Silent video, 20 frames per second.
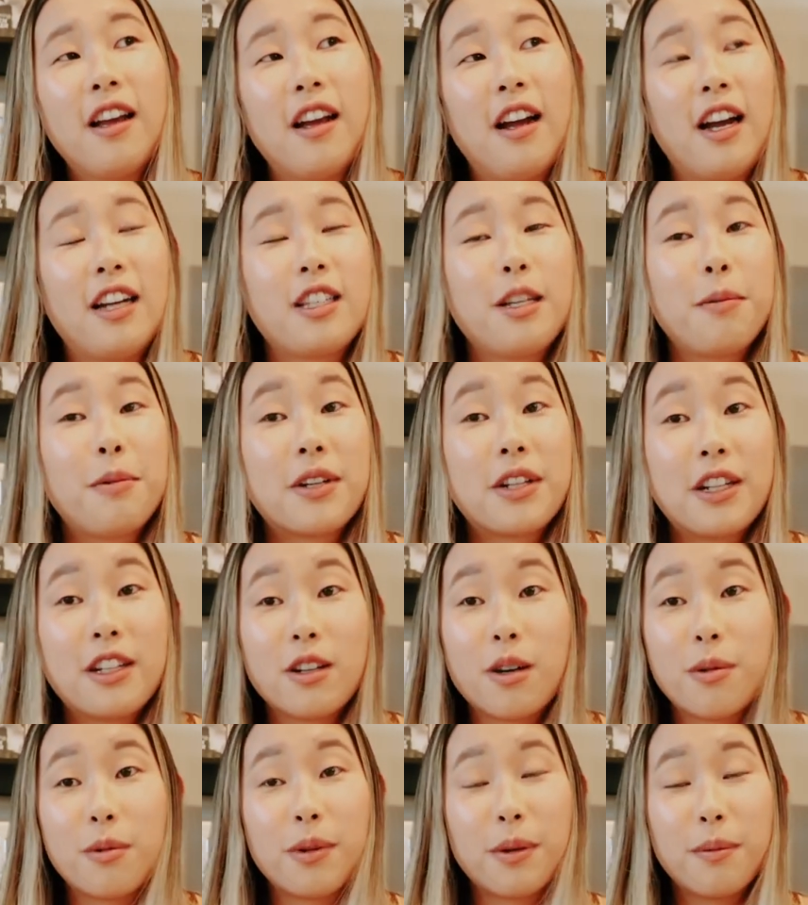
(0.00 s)
I typically
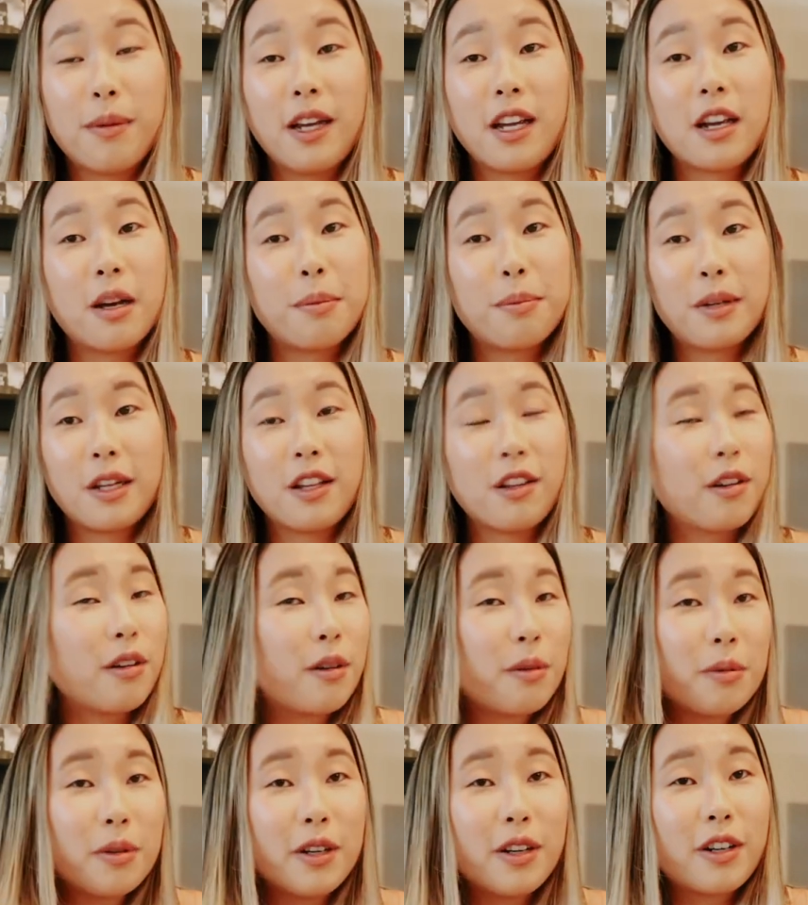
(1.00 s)
don't wear makeup either
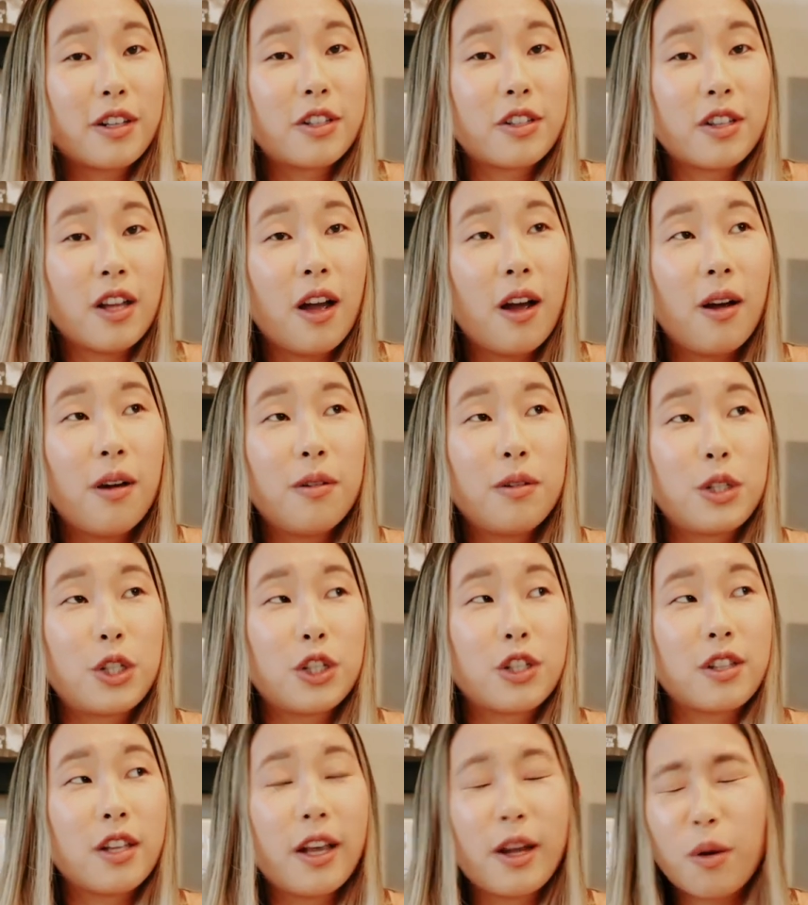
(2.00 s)
to work, so
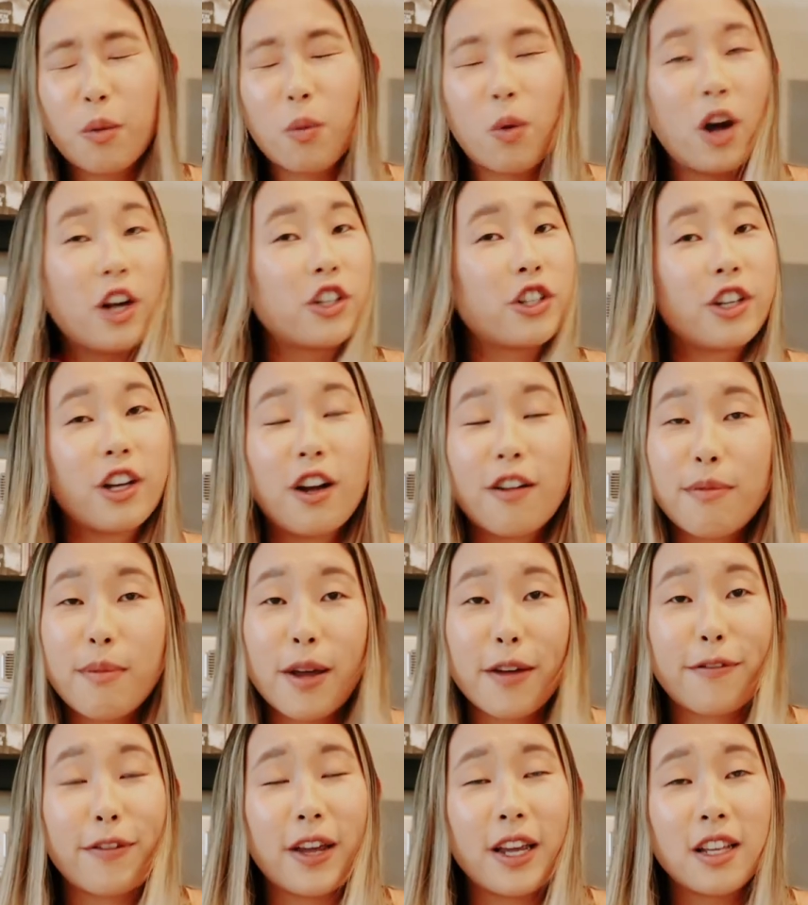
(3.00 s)
just like washing off
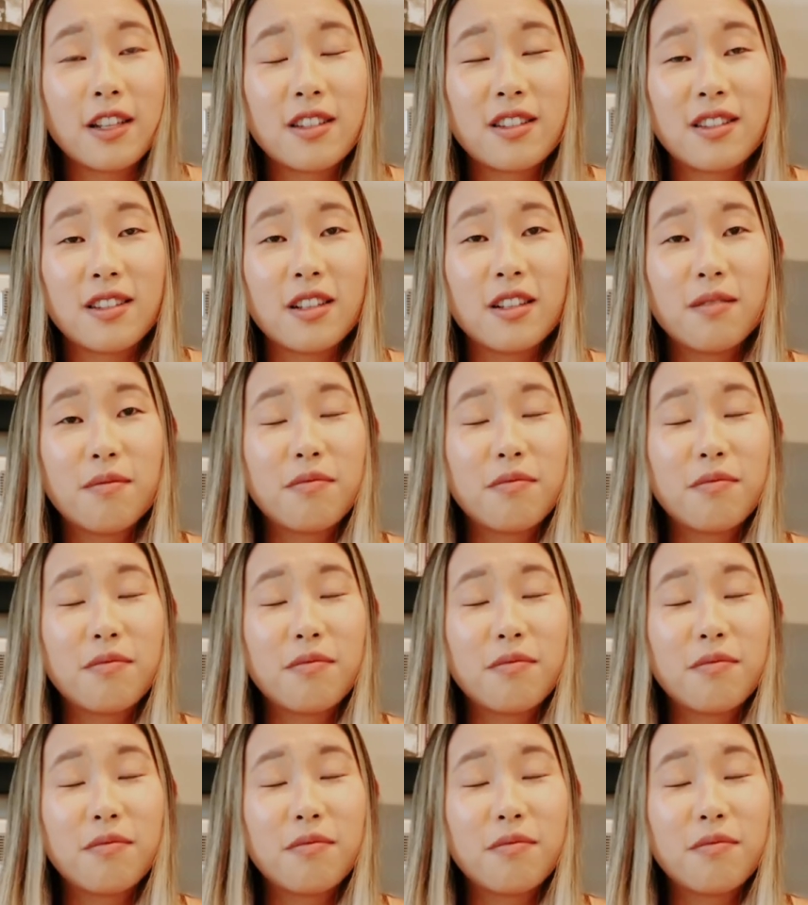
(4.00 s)
my face